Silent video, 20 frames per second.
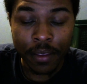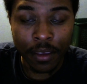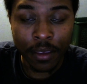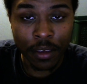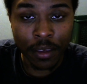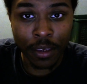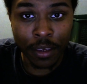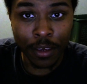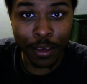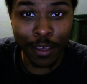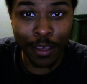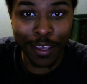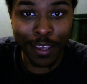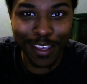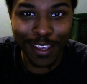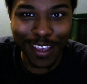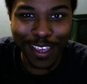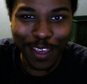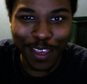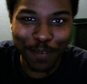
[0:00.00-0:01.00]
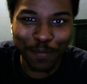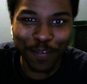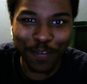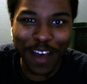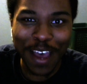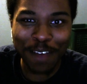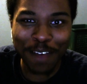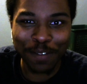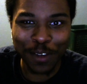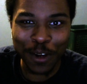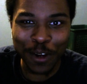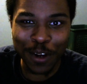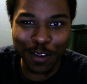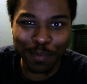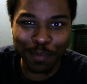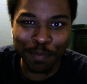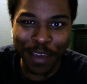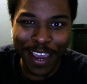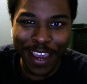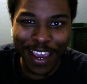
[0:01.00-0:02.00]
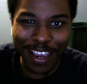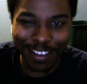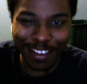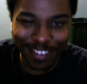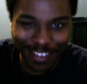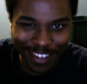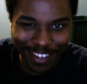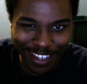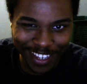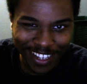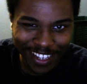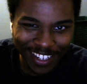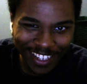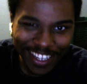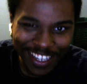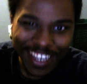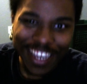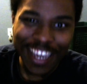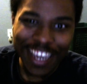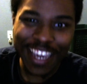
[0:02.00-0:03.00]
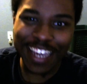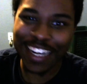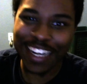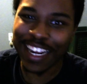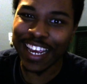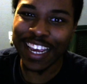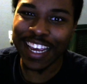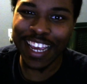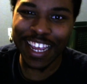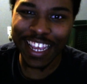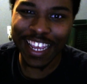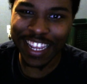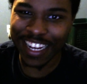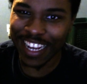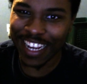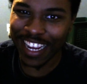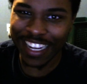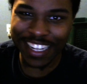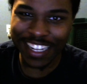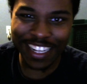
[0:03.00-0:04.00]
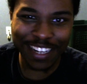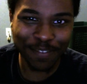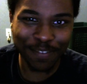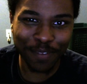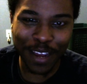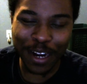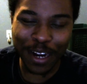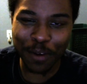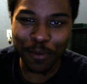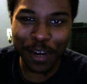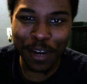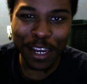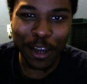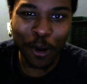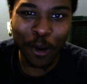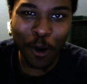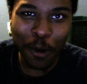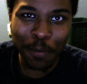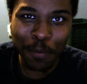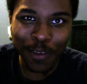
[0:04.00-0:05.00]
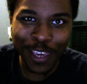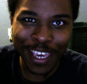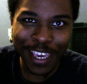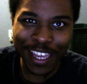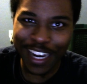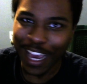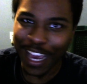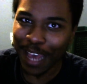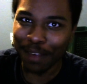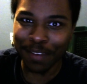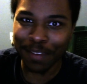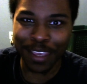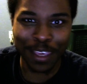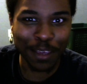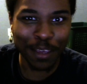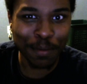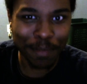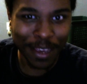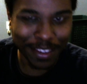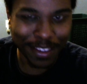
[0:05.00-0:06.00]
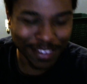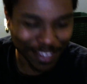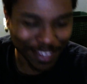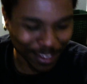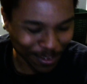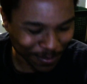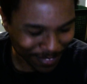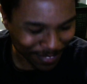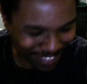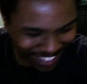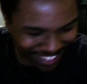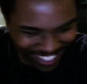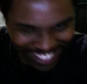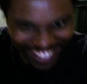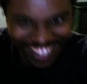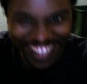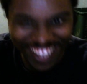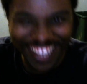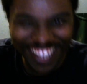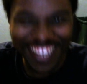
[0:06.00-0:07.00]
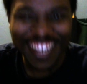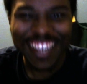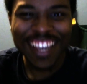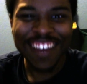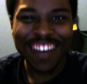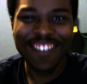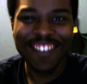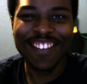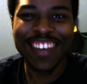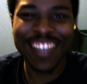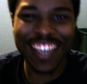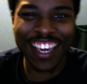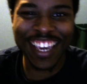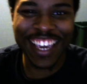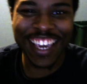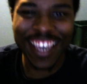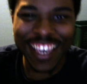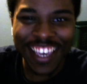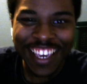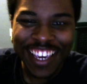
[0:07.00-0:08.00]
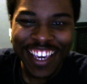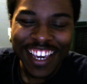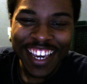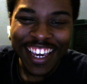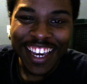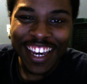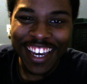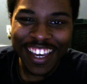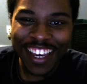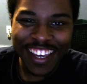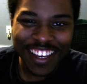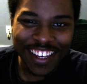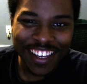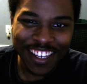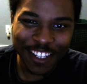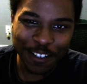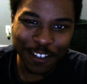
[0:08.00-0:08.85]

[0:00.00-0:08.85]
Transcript: if 5 years passed and I didn't find a way home yet, I'd kill myself. but yeah,